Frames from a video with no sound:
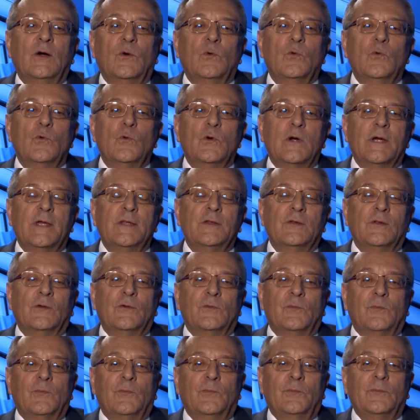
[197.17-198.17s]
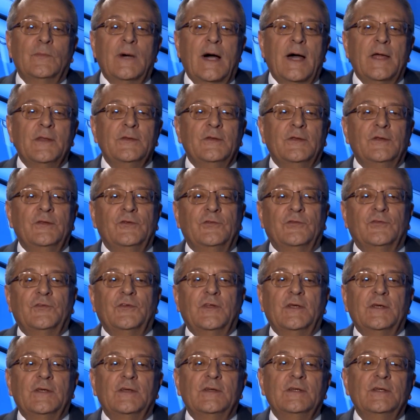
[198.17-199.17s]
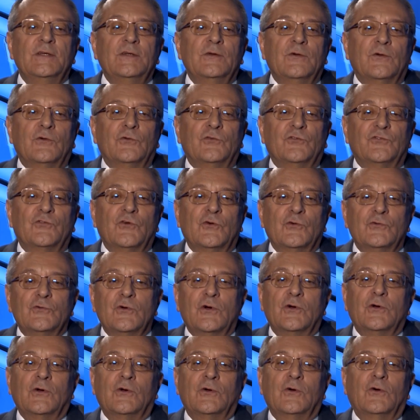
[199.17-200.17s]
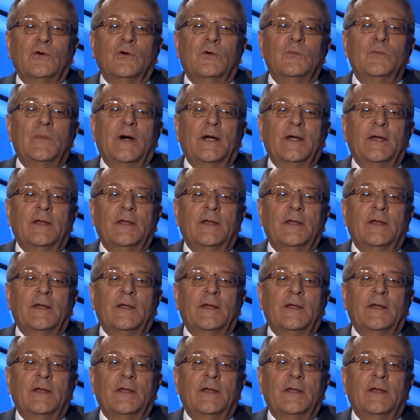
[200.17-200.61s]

when a man is taking a shower, or